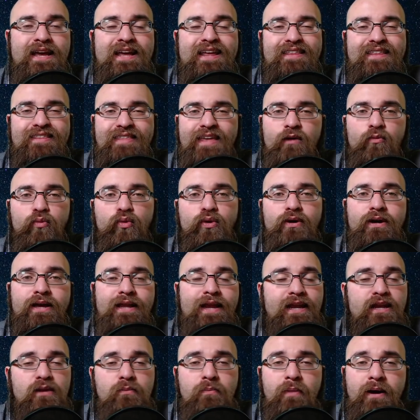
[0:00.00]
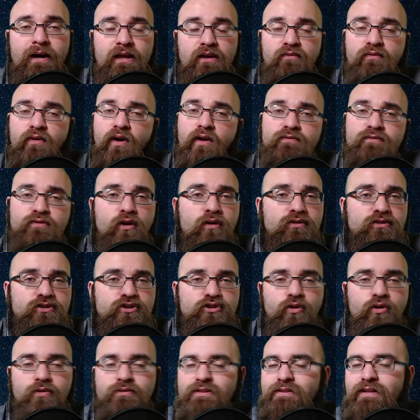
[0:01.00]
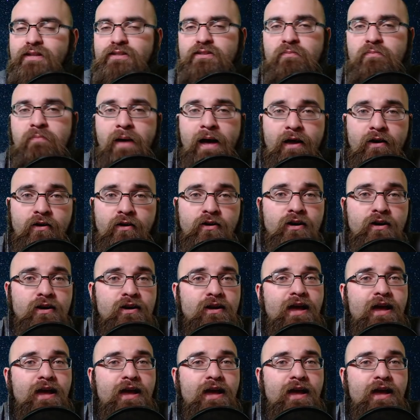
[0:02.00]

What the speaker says: They will get anybody involved. Dalton Schultz, it doesn't matter.